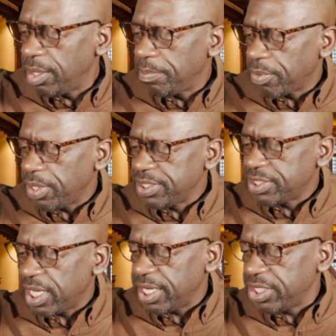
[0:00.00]
Praise
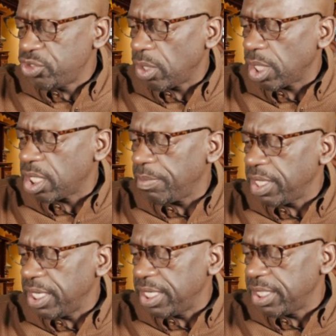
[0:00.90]
God. As you all are coming
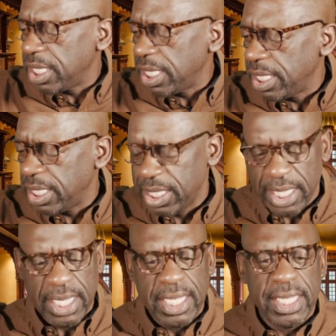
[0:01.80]
in,
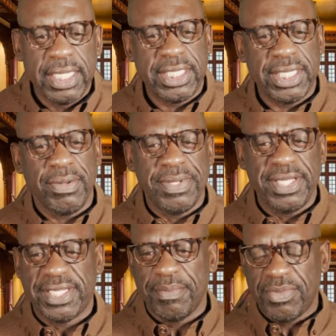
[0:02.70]
tell me
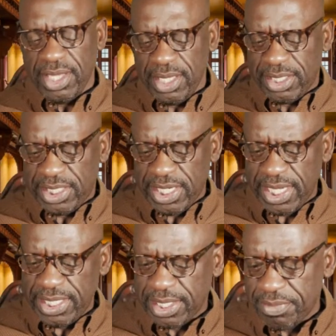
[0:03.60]
something, say
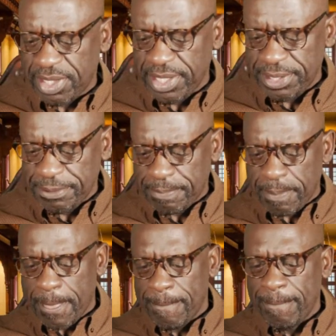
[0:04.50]
something.
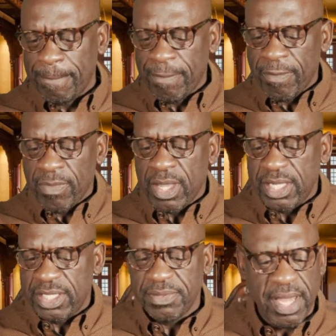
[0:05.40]

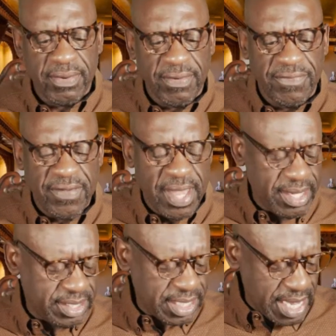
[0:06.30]
As a matter of
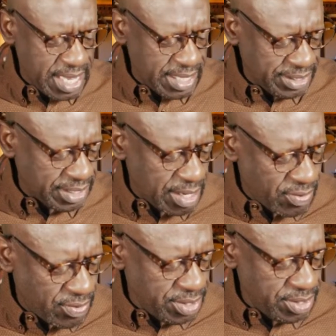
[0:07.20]
fact, as
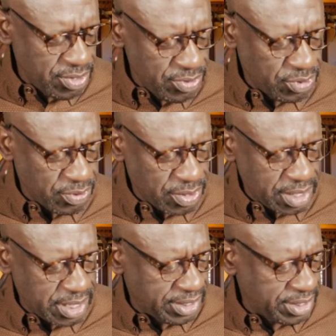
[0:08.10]
our usual
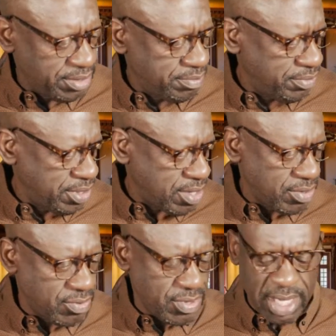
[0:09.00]
custom, y'all
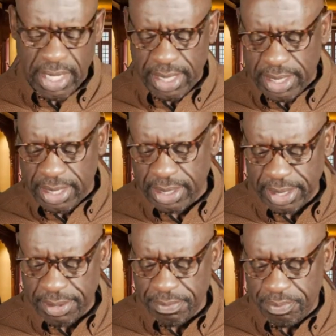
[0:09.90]
go ahead
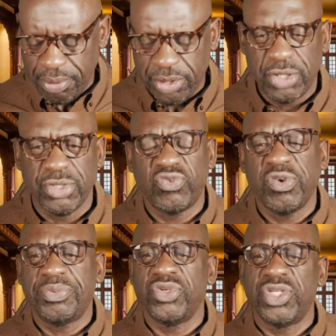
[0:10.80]
and put your
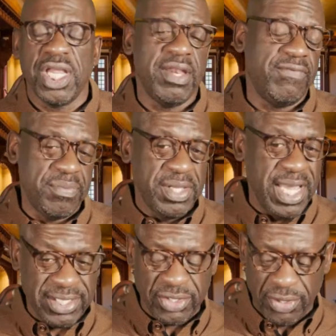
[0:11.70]
scriptures in from
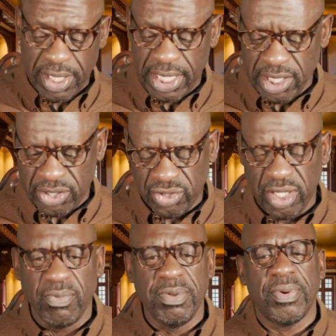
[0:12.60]
yesterday.
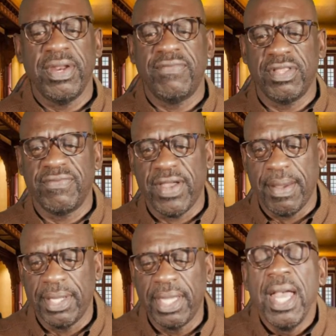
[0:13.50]
Yesterday, we prayed for the
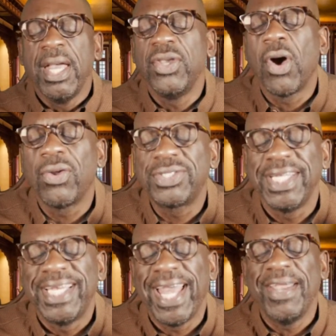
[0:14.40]
family. Y'all,
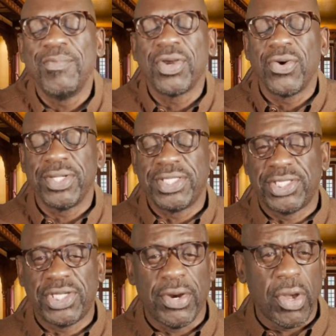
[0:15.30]
today, we're going to
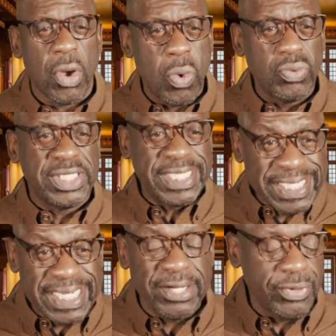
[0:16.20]
start a whole
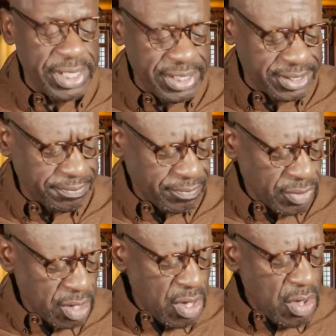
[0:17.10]
series
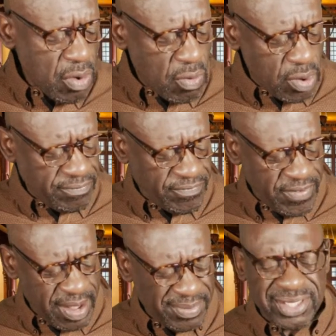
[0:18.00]
on family.